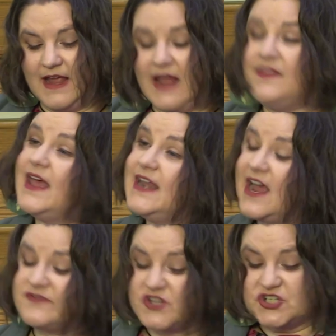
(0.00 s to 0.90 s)
And then
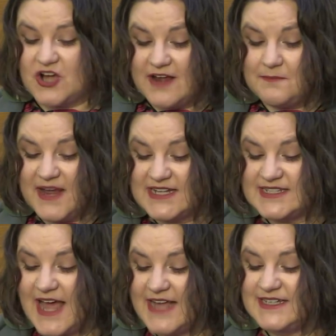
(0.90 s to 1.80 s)
after John makes
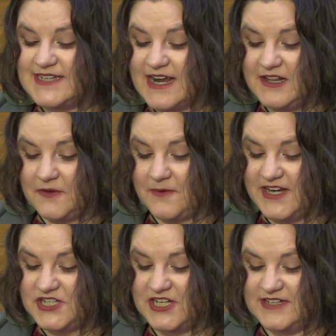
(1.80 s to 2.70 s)
that
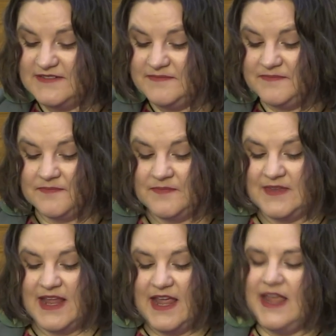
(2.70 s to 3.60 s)
declaration,
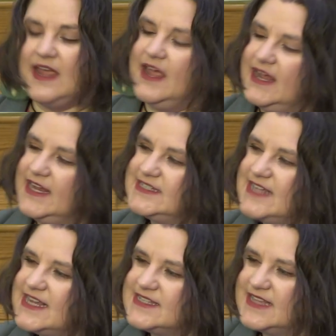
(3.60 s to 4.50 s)
he
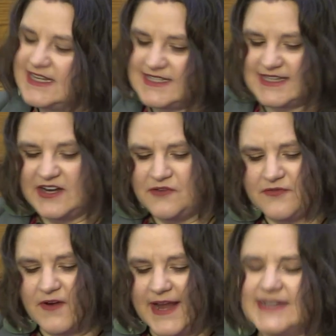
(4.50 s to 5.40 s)
says this little
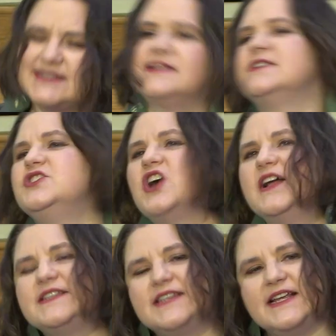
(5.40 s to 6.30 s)
phrase.
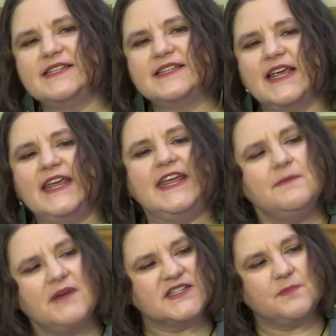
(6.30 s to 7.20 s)
John says, "He
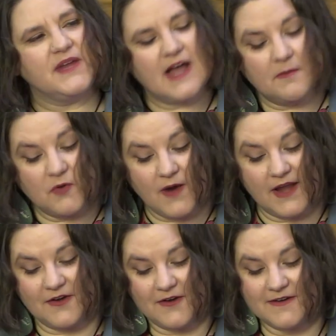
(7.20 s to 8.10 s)
must become
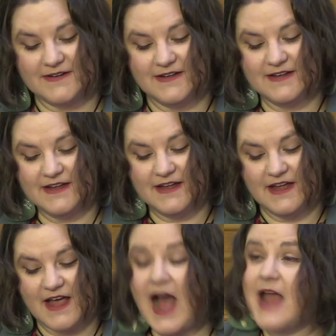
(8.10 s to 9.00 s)
greater,
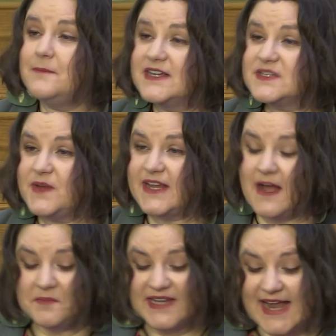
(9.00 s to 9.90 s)
I must
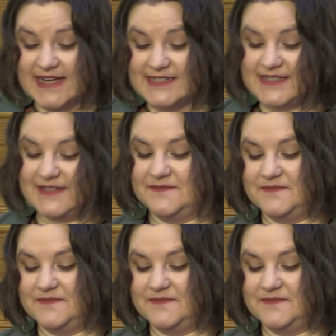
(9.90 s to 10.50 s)
become less."